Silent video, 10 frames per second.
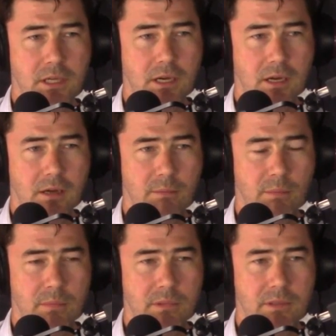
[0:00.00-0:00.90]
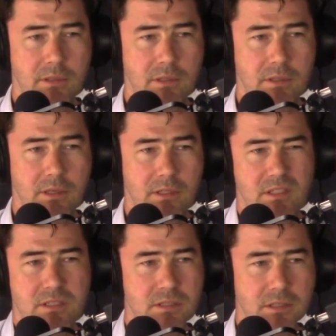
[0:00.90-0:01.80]
Um, that's
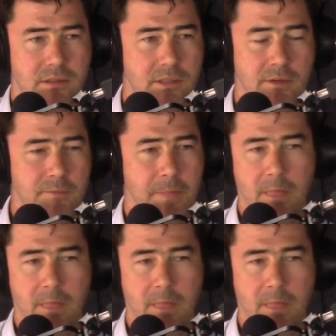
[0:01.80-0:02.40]
where FOMO comes from.